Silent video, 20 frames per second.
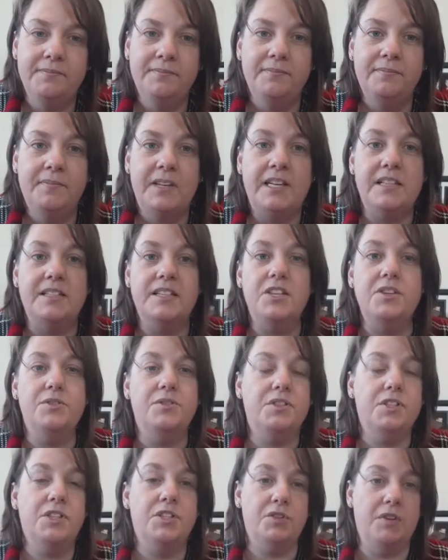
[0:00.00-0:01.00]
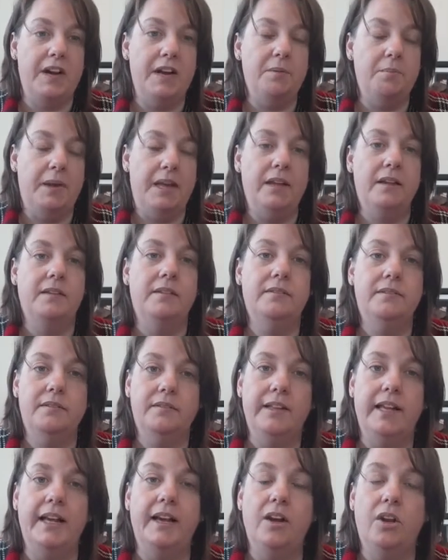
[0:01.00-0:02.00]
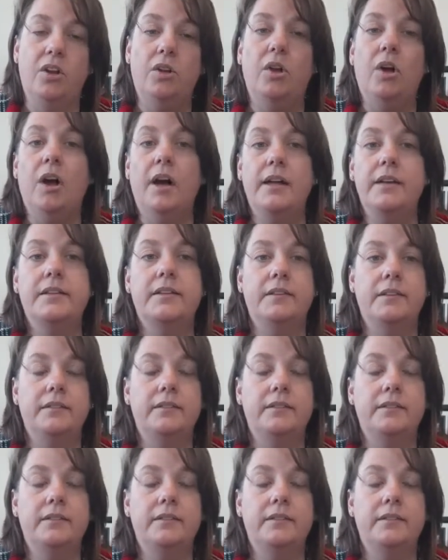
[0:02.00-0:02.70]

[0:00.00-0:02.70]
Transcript: because it used to drain me like a lot.